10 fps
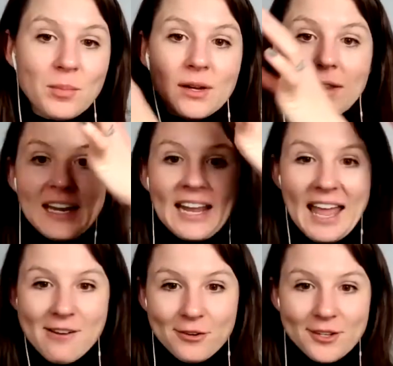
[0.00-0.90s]
but like
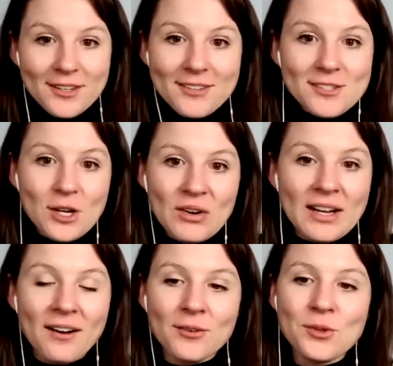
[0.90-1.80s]
everything that's
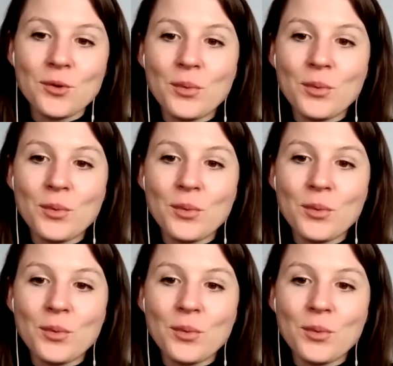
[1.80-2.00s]
going on with your